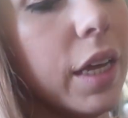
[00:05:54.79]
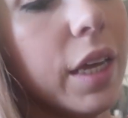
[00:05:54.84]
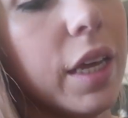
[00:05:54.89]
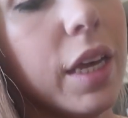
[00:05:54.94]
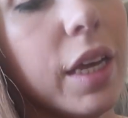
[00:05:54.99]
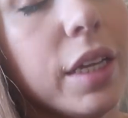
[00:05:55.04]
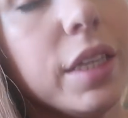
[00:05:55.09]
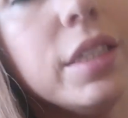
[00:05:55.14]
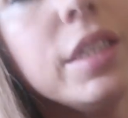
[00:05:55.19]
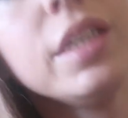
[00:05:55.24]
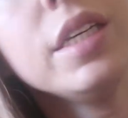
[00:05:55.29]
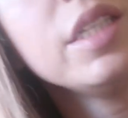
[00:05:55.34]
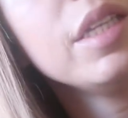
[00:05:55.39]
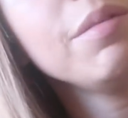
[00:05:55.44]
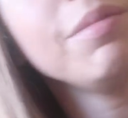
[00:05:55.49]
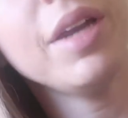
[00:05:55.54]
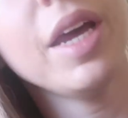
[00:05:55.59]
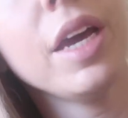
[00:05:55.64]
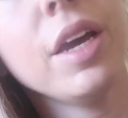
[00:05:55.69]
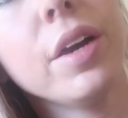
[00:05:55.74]
Kinsley
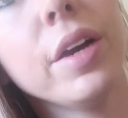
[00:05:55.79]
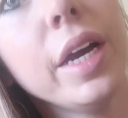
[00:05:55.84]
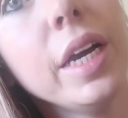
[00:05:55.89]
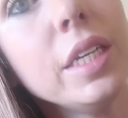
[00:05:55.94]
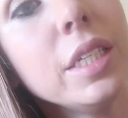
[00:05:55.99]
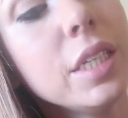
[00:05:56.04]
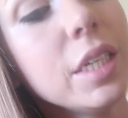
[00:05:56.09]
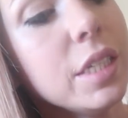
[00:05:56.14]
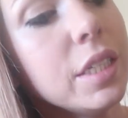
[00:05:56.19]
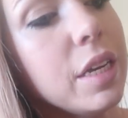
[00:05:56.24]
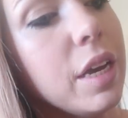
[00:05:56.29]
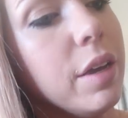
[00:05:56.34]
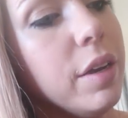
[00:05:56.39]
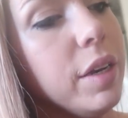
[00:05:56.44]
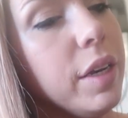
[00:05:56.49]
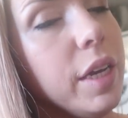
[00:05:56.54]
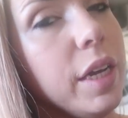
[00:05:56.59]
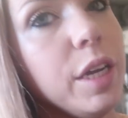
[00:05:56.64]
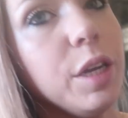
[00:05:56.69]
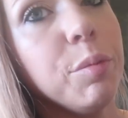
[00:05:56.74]
some decorations. I
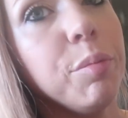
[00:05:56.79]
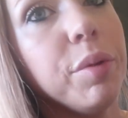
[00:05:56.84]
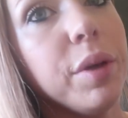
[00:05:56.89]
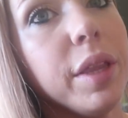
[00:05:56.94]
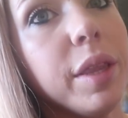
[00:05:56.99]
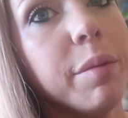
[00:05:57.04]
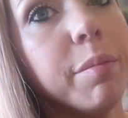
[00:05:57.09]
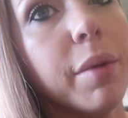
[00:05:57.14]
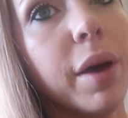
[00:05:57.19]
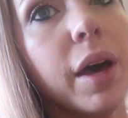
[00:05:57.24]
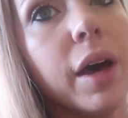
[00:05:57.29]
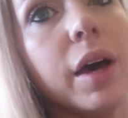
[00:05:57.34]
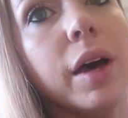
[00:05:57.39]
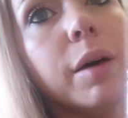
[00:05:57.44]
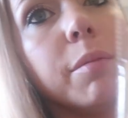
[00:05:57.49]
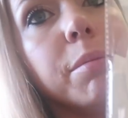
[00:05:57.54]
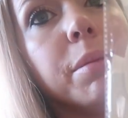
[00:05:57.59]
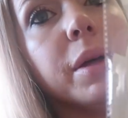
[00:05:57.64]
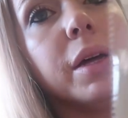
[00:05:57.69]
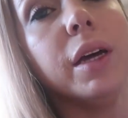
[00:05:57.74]
need to put them
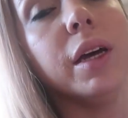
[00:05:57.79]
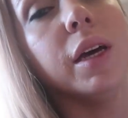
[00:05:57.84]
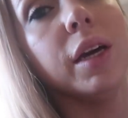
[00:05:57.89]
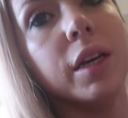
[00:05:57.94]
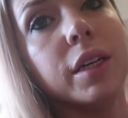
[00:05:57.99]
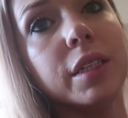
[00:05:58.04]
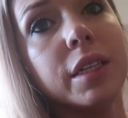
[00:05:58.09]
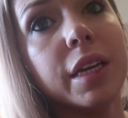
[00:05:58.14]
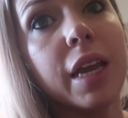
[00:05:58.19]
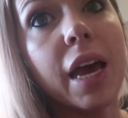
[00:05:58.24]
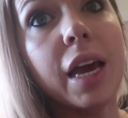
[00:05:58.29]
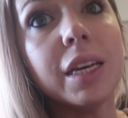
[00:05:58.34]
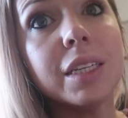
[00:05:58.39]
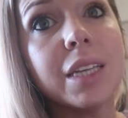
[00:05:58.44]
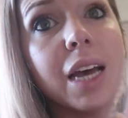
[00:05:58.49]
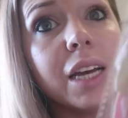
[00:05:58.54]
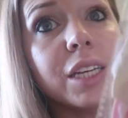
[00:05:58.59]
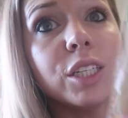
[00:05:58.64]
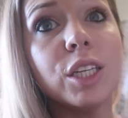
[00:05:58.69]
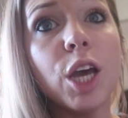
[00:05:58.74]
up. Today
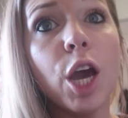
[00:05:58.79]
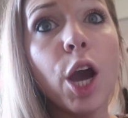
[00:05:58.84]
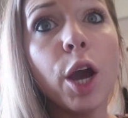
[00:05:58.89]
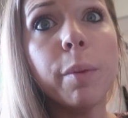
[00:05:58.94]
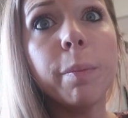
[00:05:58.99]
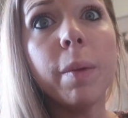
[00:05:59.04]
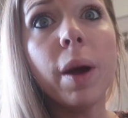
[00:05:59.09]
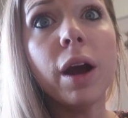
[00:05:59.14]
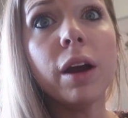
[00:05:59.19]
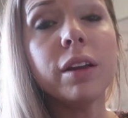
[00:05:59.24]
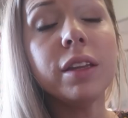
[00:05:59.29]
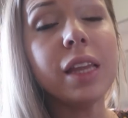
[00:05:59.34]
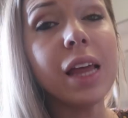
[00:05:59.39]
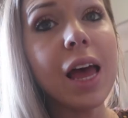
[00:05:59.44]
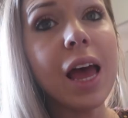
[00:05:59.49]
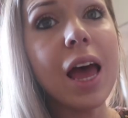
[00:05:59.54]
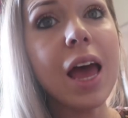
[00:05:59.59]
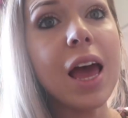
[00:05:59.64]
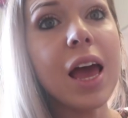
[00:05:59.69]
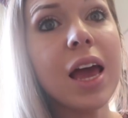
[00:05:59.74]
is actually her
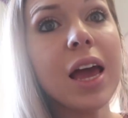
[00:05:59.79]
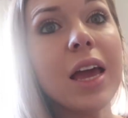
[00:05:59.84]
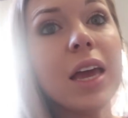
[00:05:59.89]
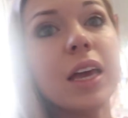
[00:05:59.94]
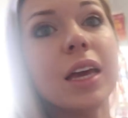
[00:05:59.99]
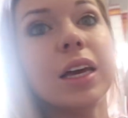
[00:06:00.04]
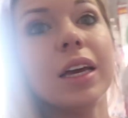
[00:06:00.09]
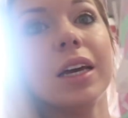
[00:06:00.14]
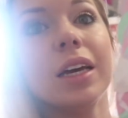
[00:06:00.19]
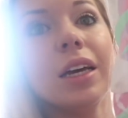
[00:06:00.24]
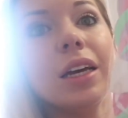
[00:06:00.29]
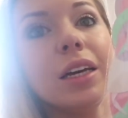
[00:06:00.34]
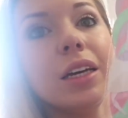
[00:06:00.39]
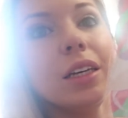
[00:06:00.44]
birthday. Don't